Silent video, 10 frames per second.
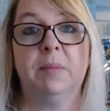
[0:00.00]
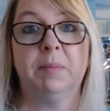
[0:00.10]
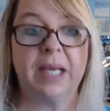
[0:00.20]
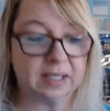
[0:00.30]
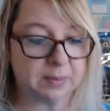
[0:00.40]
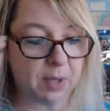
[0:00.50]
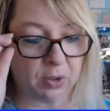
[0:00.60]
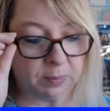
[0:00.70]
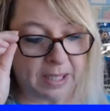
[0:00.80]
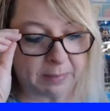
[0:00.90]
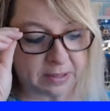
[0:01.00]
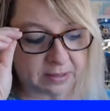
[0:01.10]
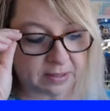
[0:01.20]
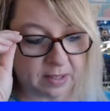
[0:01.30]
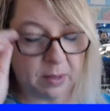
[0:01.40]
make smaller
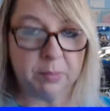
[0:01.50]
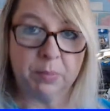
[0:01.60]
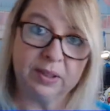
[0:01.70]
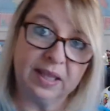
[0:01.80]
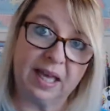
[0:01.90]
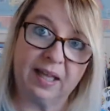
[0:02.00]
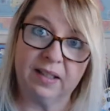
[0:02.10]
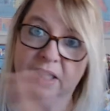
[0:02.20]
payments, put that,